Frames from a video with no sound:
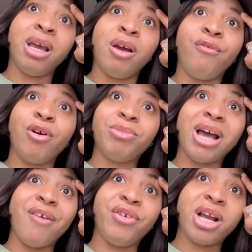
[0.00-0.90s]
from the
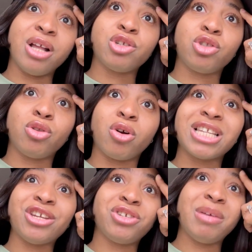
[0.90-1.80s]
African store because
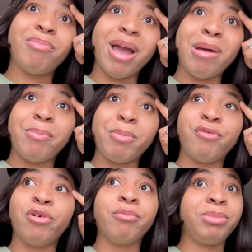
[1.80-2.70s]
I usually buy my pepper
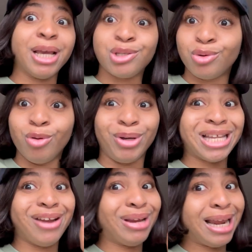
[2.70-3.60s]
from Tesco because
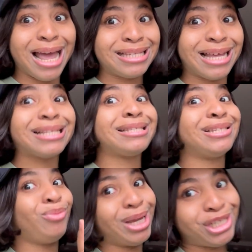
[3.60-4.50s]
I realize that it
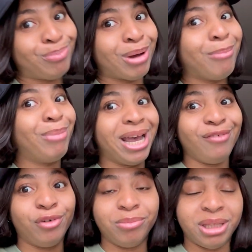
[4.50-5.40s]
is way cheaper buying
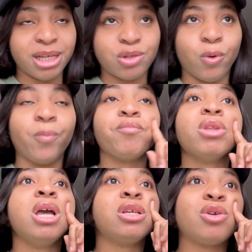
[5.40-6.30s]
from Tesco.
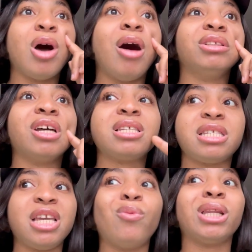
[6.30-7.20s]
So I'll just
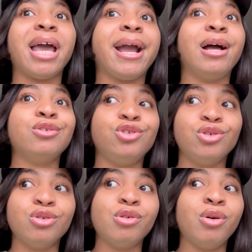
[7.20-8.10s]
see what I can
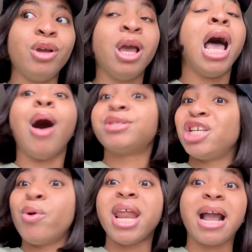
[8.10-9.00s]
do. I'll
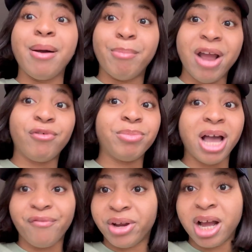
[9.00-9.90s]
see what I can buy from the
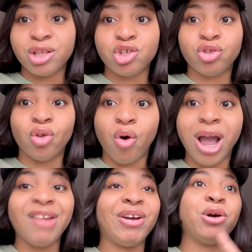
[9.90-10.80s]
African store,
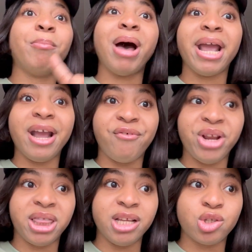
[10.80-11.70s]
and if I don't buy
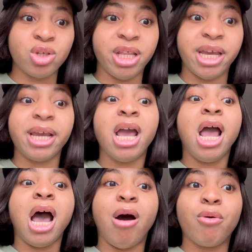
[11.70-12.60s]
everything today,
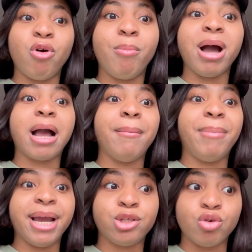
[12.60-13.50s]
I'll go back and
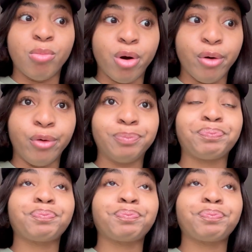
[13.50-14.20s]
buy tomorrow.